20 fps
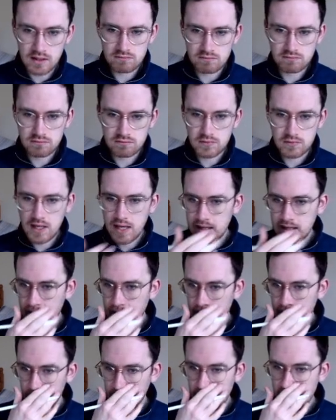Okay, again,
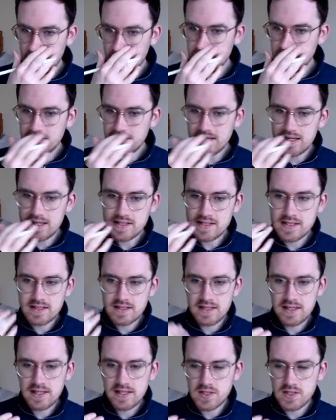keeping things as clean
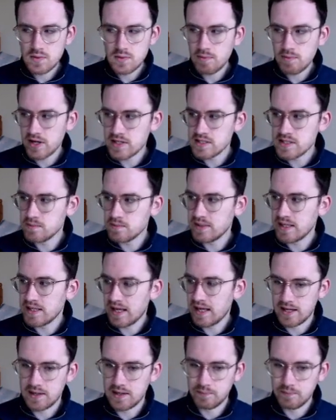as we possibly can.